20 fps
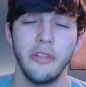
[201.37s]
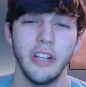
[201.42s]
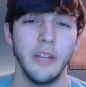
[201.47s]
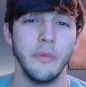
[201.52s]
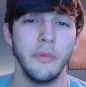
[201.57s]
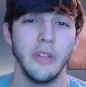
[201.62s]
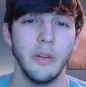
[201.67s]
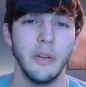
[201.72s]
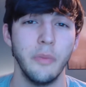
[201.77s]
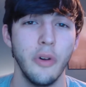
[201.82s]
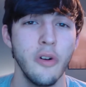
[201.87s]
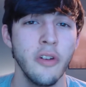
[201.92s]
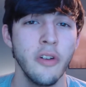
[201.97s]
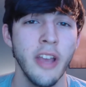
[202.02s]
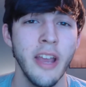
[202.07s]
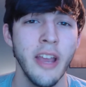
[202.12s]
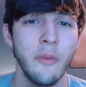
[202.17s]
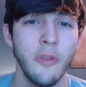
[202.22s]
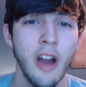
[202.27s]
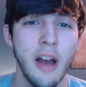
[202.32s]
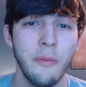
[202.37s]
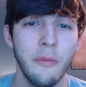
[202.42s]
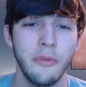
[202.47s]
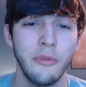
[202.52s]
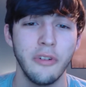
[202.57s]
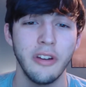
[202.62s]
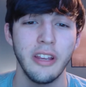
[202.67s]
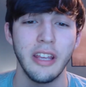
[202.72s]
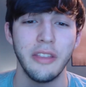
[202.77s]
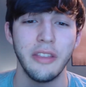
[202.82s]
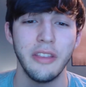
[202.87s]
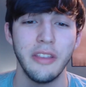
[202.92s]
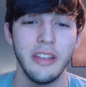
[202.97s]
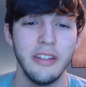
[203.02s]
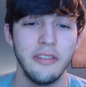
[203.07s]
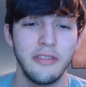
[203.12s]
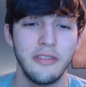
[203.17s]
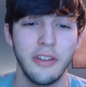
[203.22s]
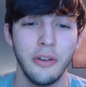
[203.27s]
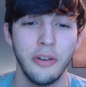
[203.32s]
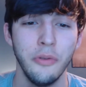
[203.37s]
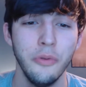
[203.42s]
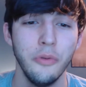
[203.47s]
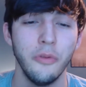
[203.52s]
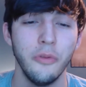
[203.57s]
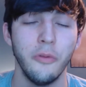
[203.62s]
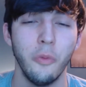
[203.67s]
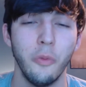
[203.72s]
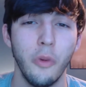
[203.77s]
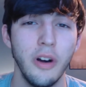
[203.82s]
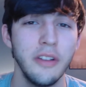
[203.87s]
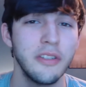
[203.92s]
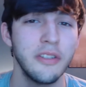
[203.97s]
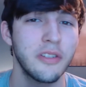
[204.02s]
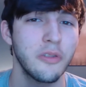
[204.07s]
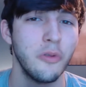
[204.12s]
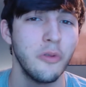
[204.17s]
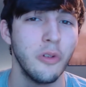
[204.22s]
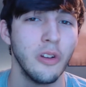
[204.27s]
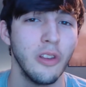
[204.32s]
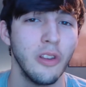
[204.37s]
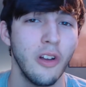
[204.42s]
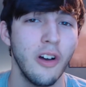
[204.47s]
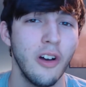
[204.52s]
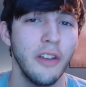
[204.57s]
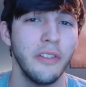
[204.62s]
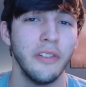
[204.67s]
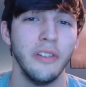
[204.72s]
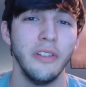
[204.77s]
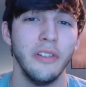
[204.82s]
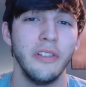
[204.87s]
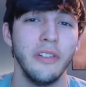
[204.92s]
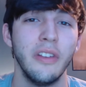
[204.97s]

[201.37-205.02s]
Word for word: I mean, a bowl game robbery and then 2 one-score losses